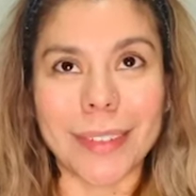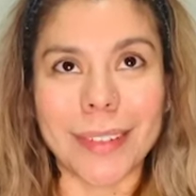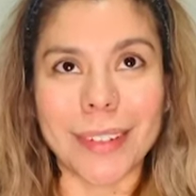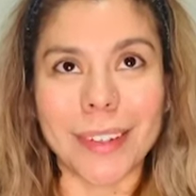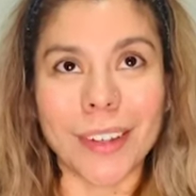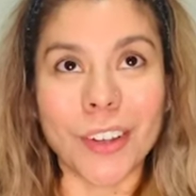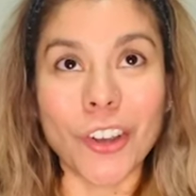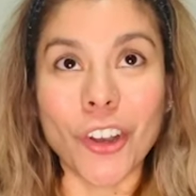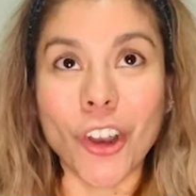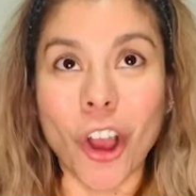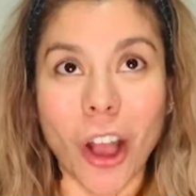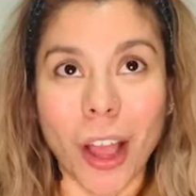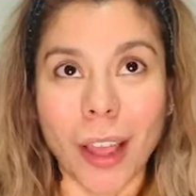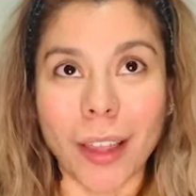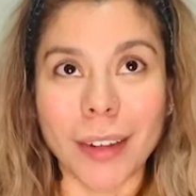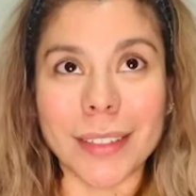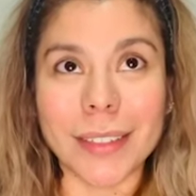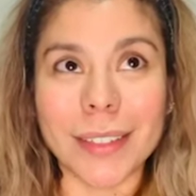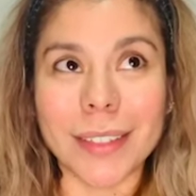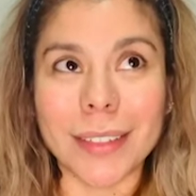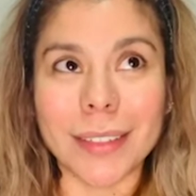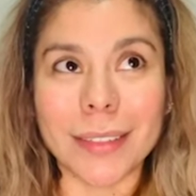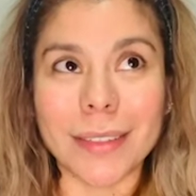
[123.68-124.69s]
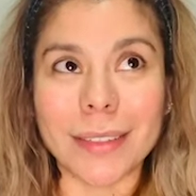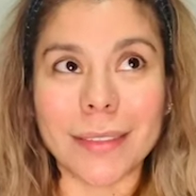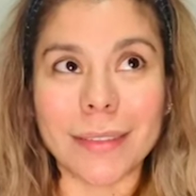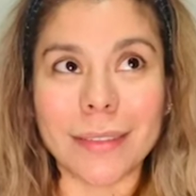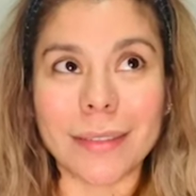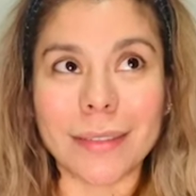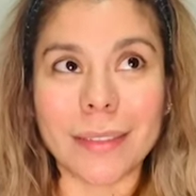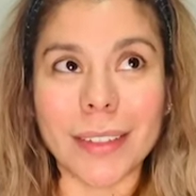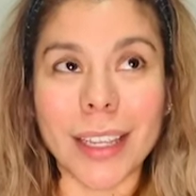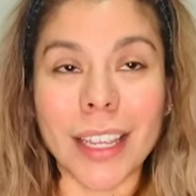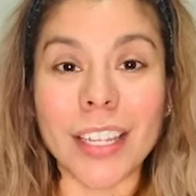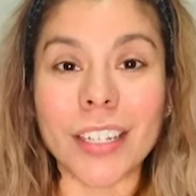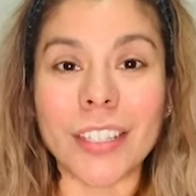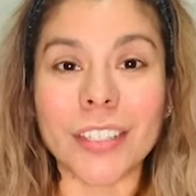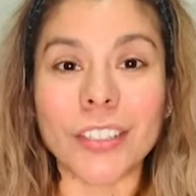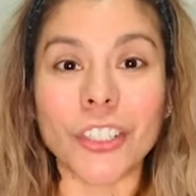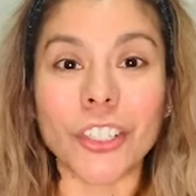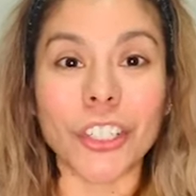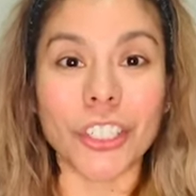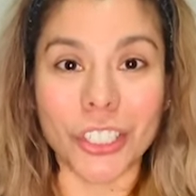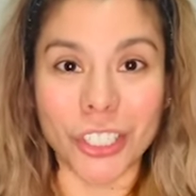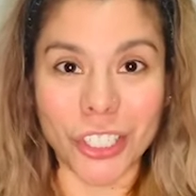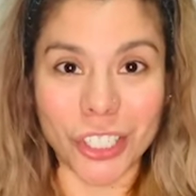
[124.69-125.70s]
not in
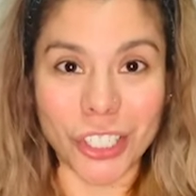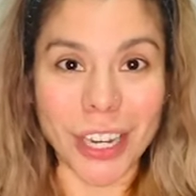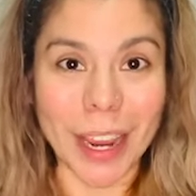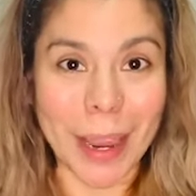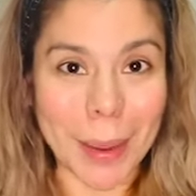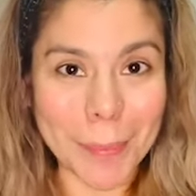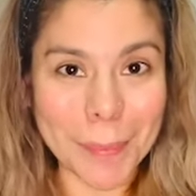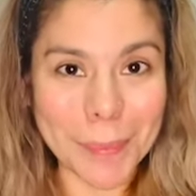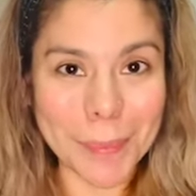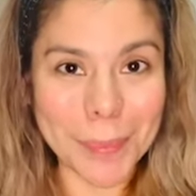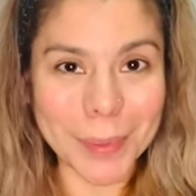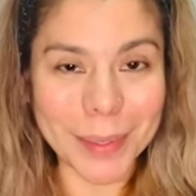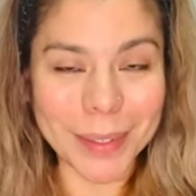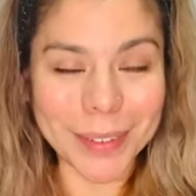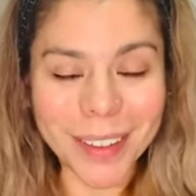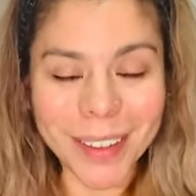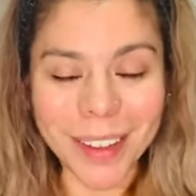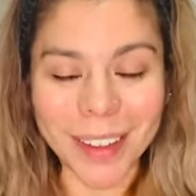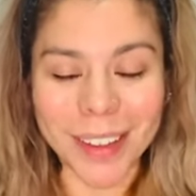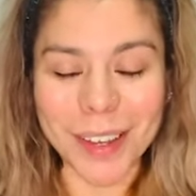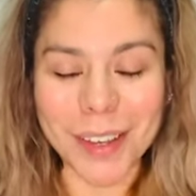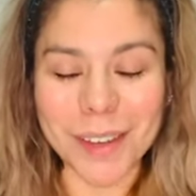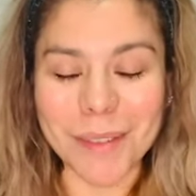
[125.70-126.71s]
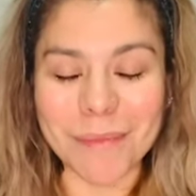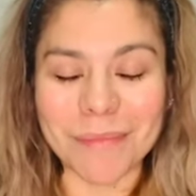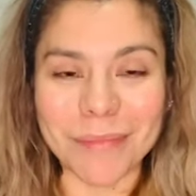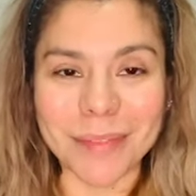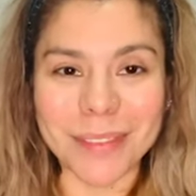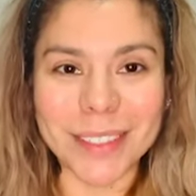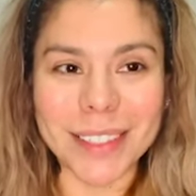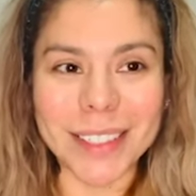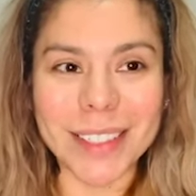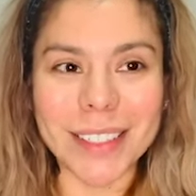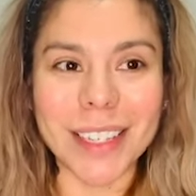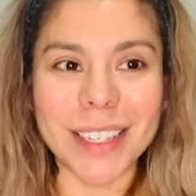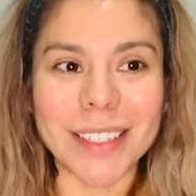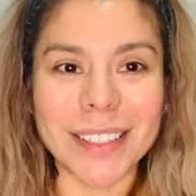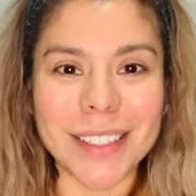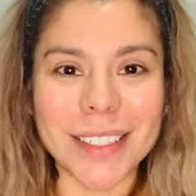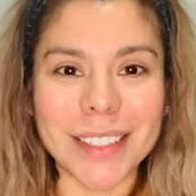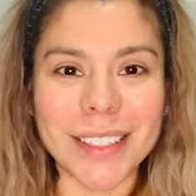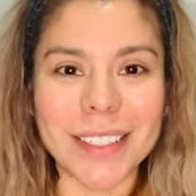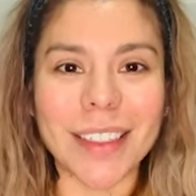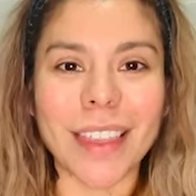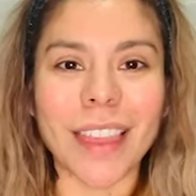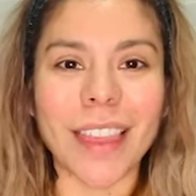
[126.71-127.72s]
good shape um,
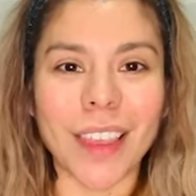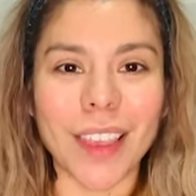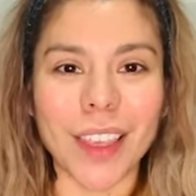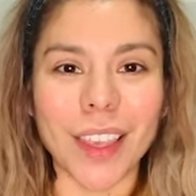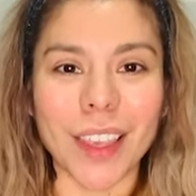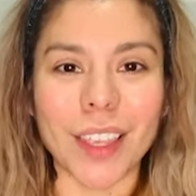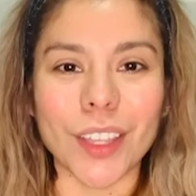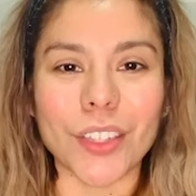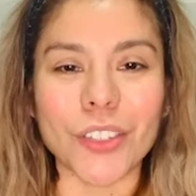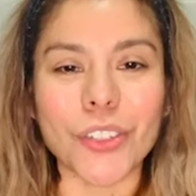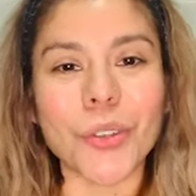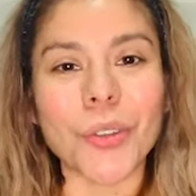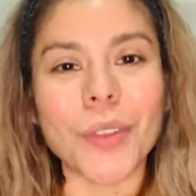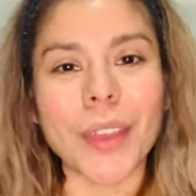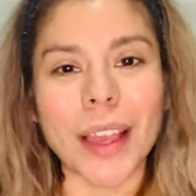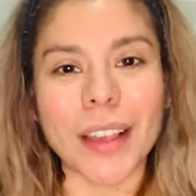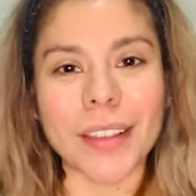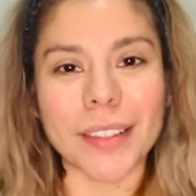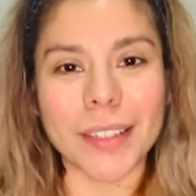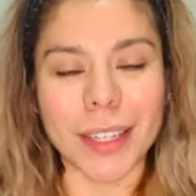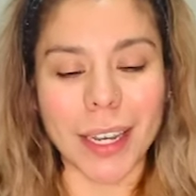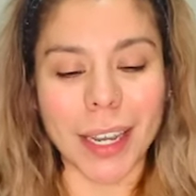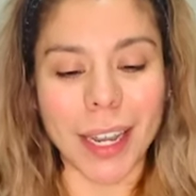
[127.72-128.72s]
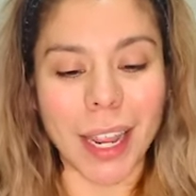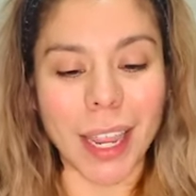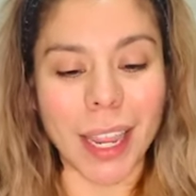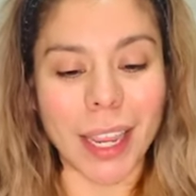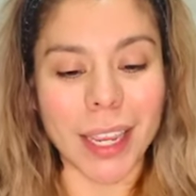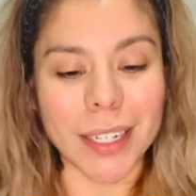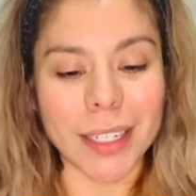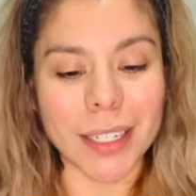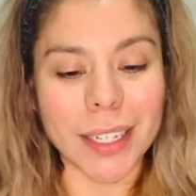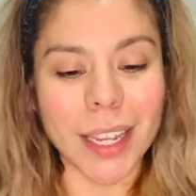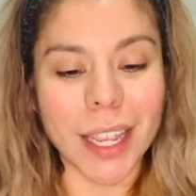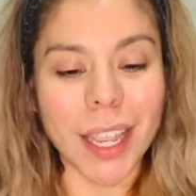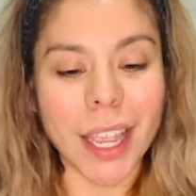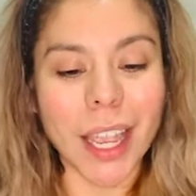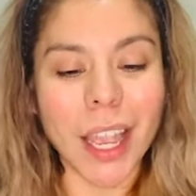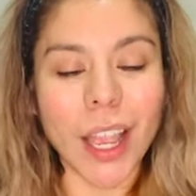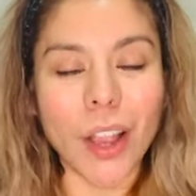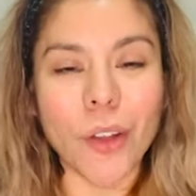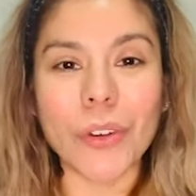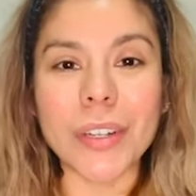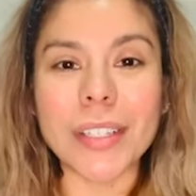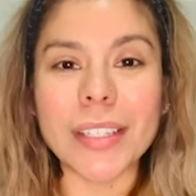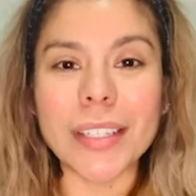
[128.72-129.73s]
since the 2008
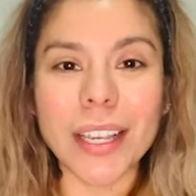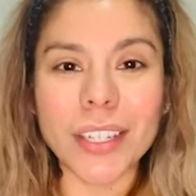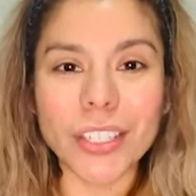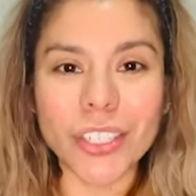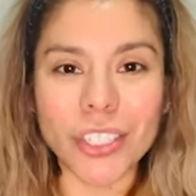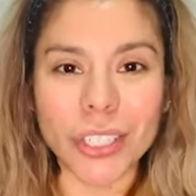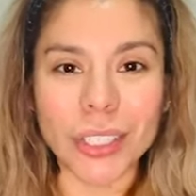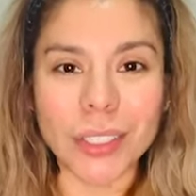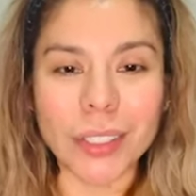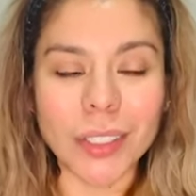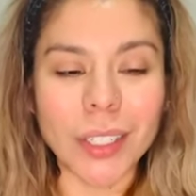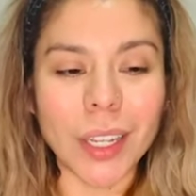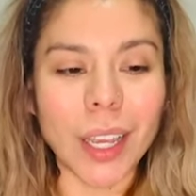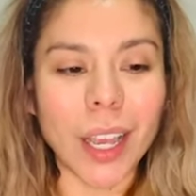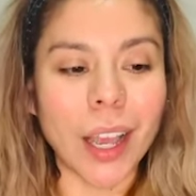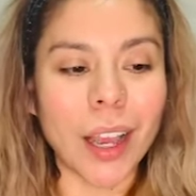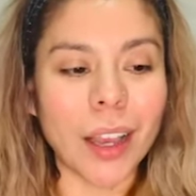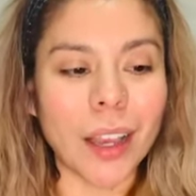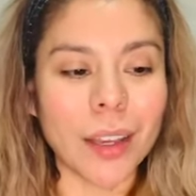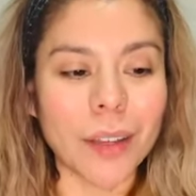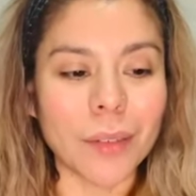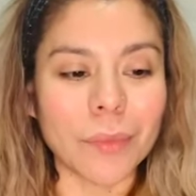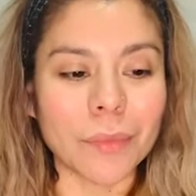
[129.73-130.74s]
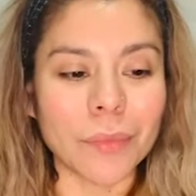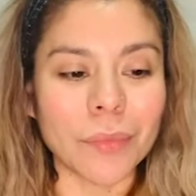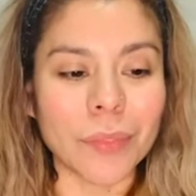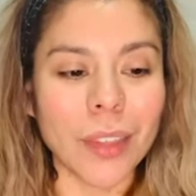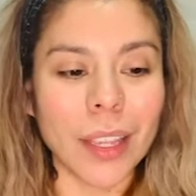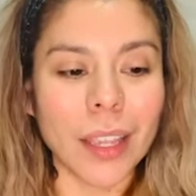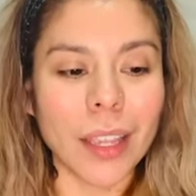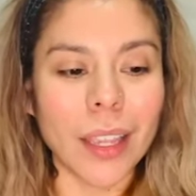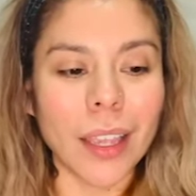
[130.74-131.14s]
recession. Um,